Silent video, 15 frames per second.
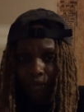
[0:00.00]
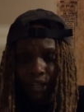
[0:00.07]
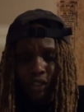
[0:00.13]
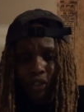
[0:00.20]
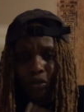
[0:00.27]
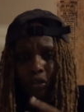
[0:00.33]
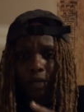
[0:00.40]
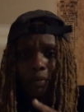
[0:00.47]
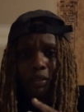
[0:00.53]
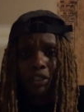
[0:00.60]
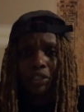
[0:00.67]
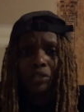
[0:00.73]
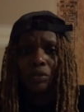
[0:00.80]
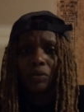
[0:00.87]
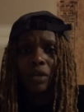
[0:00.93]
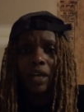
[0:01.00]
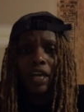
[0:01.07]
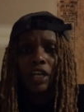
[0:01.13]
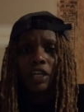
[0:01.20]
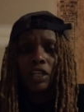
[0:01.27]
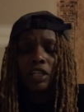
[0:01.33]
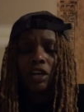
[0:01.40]
So number two,
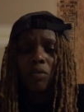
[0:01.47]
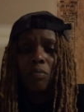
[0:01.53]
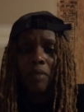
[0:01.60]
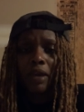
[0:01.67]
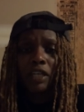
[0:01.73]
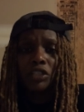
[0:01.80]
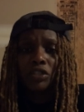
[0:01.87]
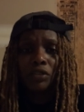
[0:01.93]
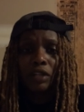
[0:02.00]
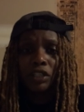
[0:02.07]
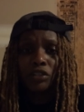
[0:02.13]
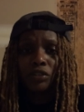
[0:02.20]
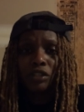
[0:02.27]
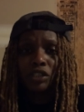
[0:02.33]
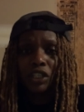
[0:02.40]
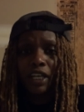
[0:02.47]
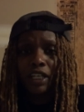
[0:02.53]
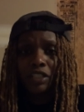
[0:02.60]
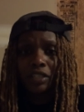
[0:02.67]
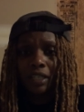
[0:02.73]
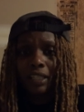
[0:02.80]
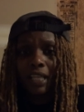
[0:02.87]
make sure that you're
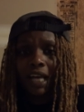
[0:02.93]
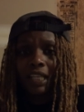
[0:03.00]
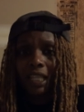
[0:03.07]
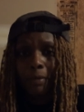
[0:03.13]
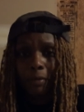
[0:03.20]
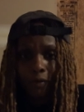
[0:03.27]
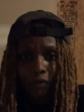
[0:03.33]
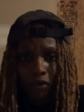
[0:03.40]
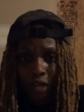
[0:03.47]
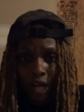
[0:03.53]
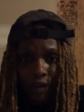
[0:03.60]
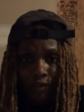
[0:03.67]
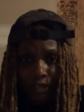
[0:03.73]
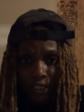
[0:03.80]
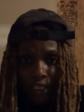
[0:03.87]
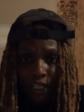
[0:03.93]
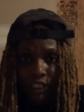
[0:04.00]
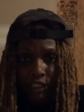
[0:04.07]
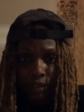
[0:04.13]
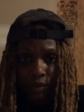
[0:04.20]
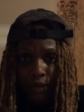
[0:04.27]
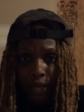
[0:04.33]
changing the dynamic of your
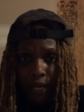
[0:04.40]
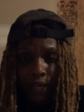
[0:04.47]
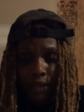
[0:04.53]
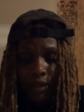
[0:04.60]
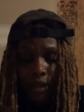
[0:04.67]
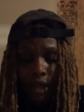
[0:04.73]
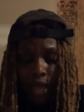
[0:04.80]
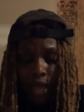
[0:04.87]
conversation. Okay.